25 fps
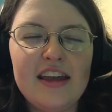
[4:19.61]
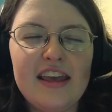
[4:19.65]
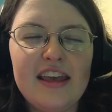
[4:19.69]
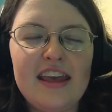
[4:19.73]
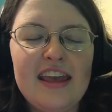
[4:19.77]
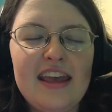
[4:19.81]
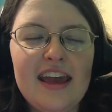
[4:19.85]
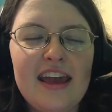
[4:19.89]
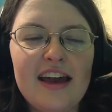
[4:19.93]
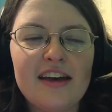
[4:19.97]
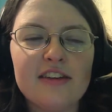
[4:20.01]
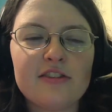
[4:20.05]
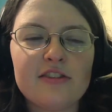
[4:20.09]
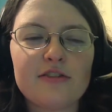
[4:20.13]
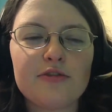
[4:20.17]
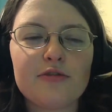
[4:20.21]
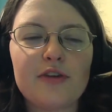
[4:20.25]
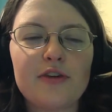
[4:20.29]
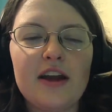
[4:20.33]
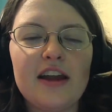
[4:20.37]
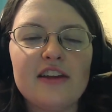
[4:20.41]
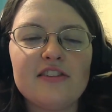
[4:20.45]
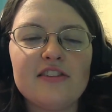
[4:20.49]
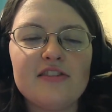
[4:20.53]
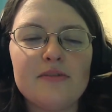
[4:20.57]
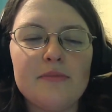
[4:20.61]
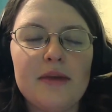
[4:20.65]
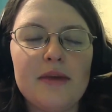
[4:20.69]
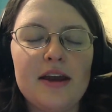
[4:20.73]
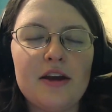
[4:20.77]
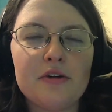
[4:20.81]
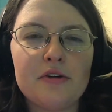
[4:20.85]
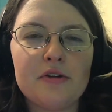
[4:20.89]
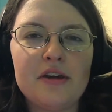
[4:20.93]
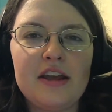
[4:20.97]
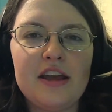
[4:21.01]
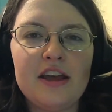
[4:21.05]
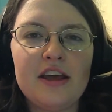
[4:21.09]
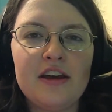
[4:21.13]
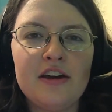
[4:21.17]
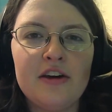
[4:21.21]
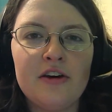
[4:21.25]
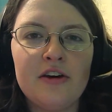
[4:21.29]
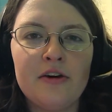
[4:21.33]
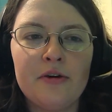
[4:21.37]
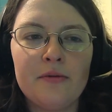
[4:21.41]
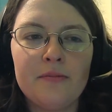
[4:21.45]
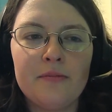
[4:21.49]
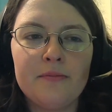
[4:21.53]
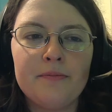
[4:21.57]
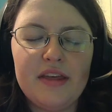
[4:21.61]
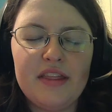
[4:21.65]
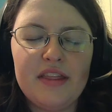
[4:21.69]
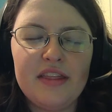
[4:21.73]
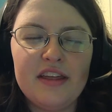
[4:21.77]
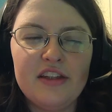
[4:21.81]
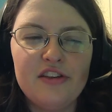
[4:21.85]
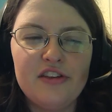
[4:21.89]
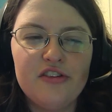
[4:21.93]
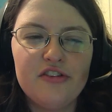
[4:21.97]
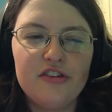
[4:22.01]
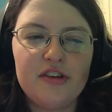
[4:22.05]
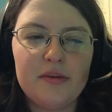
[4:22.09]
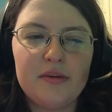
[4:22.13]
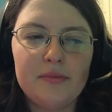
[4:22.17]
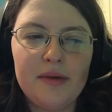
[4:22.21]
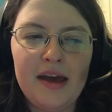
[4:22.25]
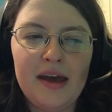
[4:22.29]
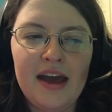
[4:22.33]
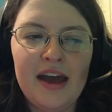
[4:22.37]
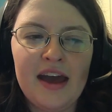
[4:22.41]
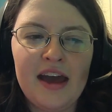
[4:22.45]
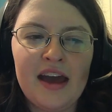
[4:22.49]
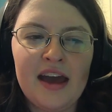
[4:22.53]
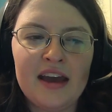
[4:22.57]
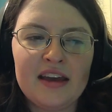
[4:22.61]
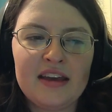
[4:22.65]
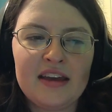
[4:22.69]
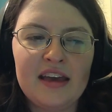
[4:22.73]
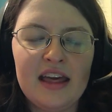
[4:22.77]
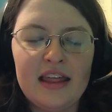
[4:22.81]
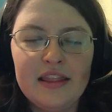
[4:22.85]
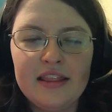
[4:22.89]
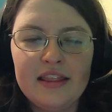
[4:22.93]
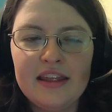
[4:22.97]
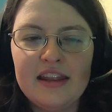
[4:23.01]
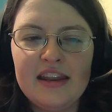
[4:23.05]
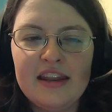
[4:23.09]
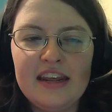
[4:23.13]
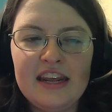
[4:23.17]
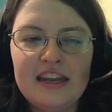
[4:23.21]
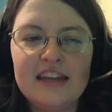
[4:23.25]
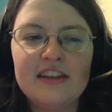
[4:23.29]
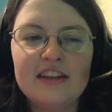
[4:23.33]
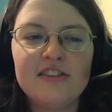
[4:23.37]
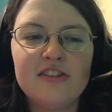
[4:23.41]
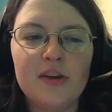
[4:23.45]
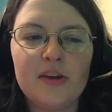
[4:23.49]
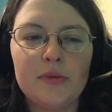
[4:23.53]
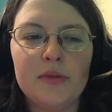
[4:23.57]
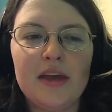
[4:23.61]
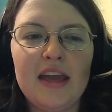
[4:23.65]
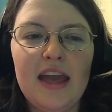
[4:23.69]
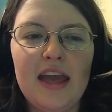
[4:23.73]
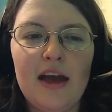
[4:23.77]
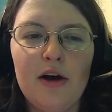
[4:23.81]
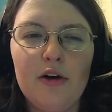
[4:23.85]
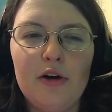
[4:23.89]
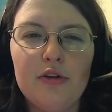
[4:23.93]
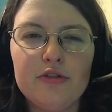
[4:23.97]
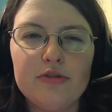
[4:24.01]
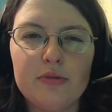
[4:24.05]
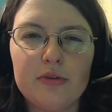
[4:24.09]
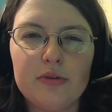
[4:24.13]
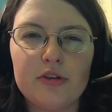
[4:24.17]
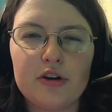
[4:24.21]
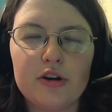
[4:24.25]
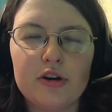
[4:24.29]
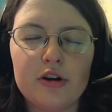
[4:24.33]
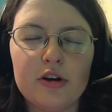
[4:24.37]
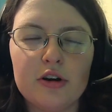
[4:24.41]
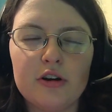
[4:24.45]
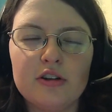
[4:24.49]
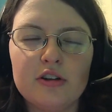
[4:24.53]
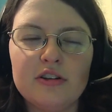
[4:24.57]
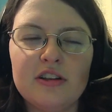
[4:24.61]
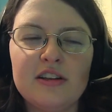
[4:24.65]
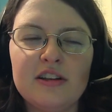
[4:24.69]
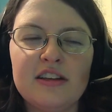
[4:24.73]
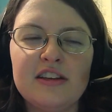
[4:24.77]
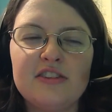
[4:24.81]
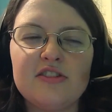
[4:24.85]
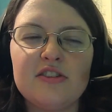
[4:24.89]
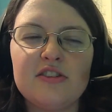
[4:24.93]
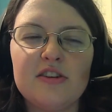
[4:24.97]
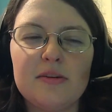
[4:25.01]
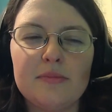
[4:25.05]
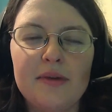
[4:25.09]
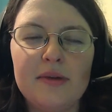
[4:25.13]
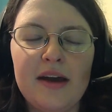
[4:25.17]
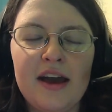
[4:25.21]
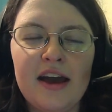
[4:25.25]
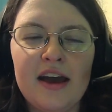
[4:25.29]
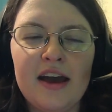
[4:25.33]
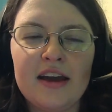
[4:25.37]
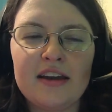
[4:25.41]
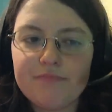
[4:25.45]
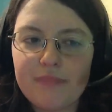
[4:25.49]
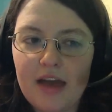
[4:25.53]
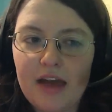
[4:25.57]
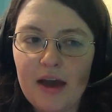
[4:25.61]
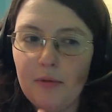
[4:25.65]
He asked Fran to marry him, and then took it back, and then he did something else with her, and then they took it back.